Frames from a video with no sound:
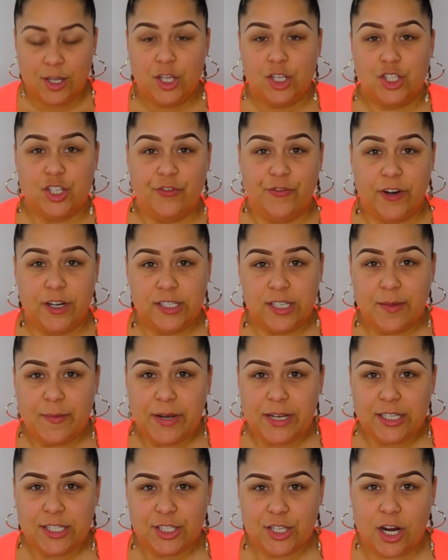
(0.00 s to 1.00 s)
So first I'm
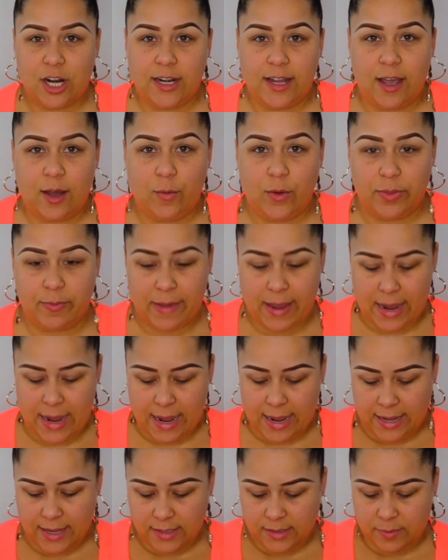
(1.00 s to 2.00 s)
gonna start out with my
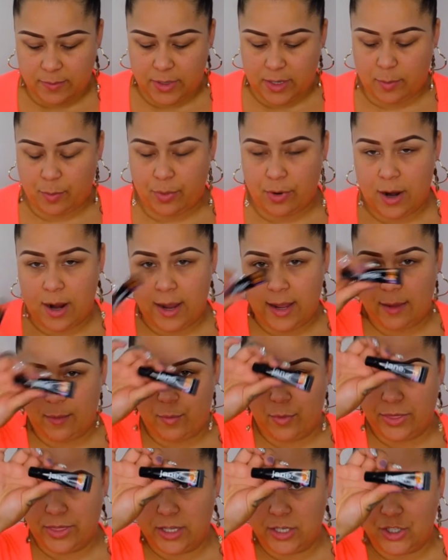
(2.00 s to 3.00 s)
eyes. I'm gonna prime
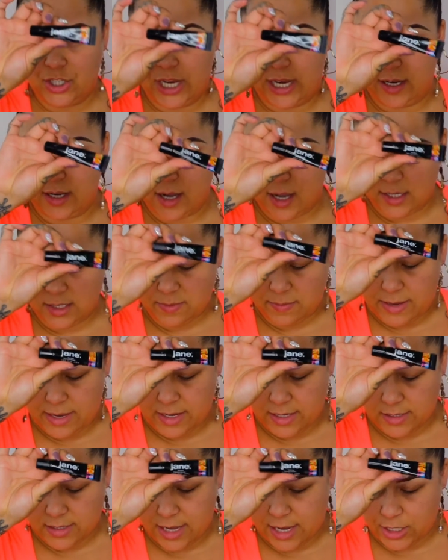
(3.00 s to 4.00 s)
with the Jane
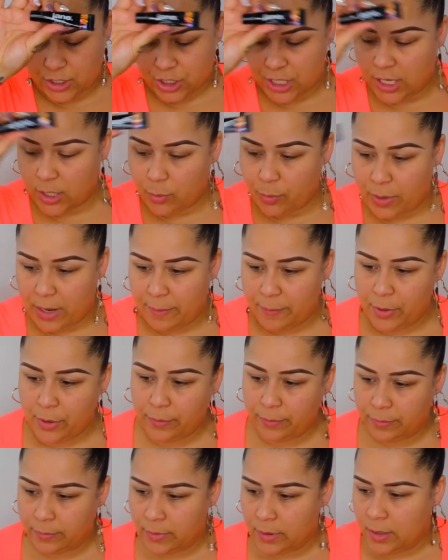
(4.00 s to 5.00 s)
Cosmetics eyeshadow primer.
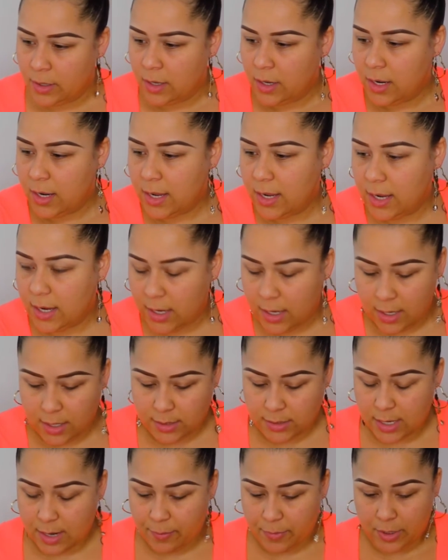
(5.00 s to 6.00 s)

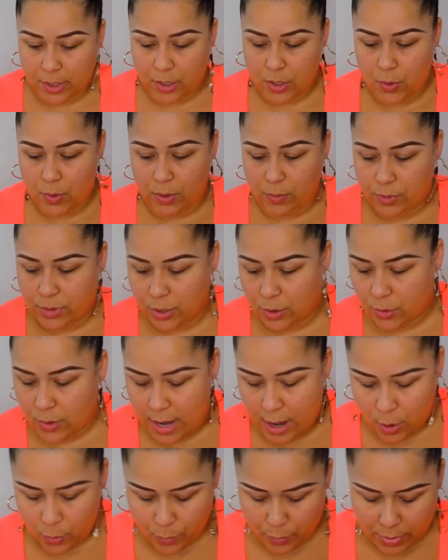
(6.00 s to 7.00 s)
And I'm gonna go in with the
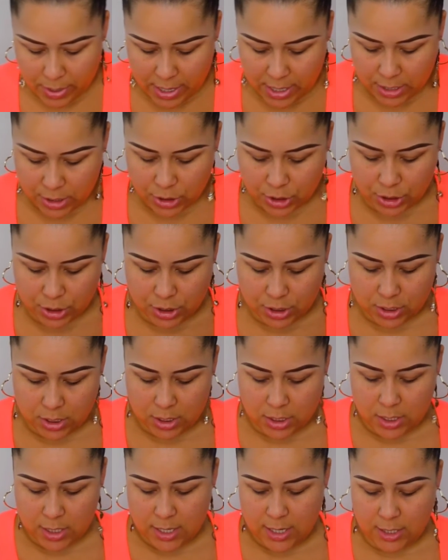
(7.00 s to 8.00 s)
crown brush
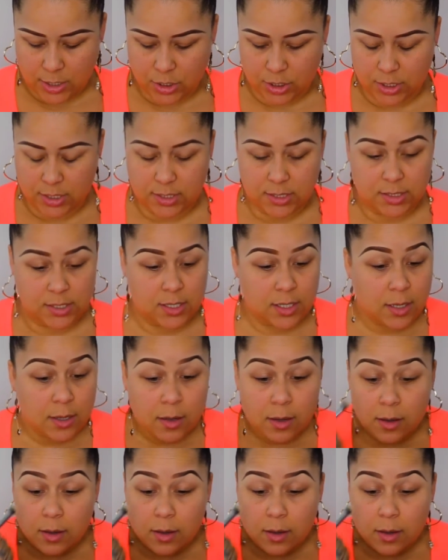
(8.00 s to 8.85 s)
and just